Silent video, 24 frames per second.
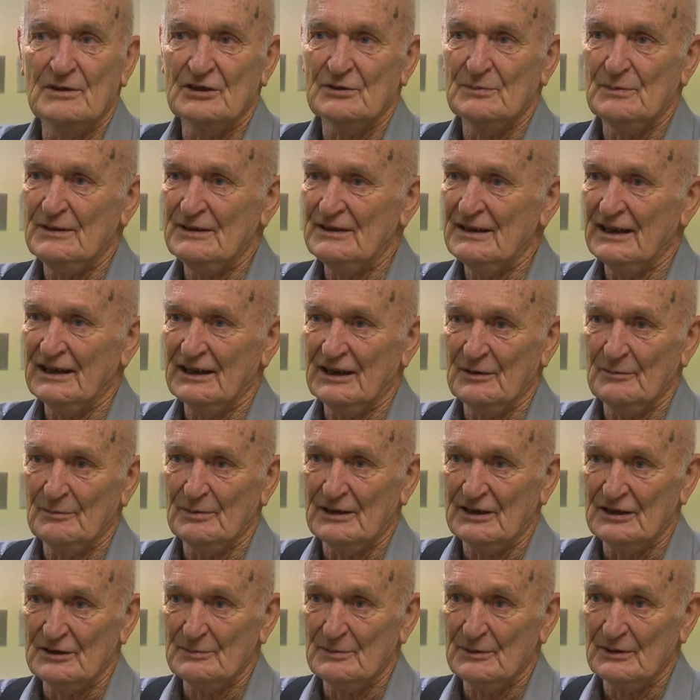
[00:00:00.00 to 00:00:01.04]
must be taking
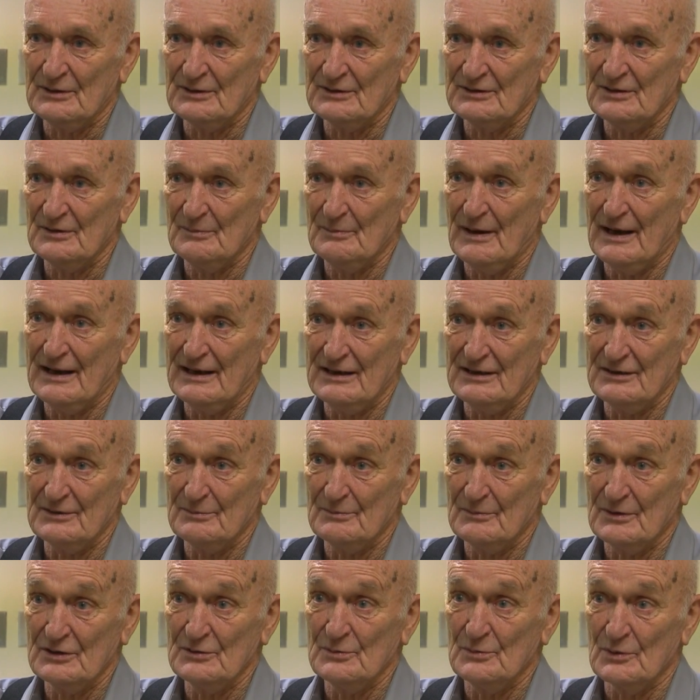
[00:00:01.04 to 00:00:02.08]
place because the body is
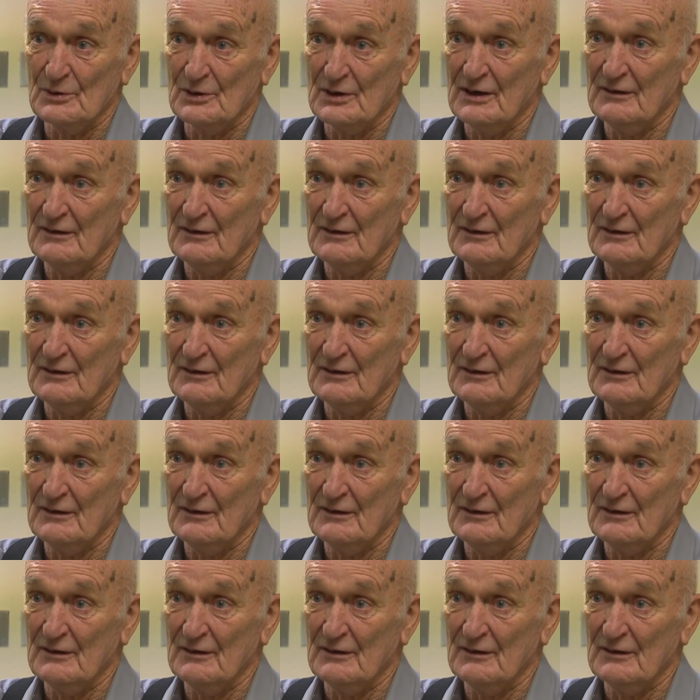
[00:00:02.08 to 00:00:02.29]
much more